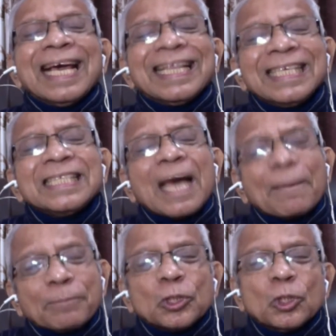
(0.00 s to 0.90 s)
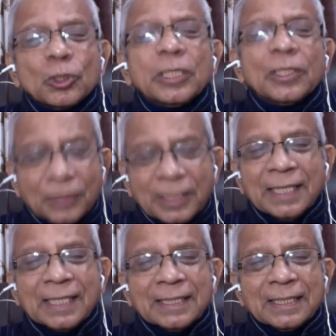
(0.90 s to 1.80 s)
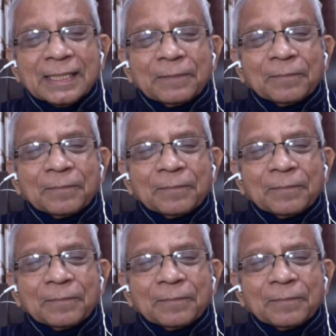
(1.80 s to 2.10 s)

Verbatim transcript: These are absolutely ridiculous.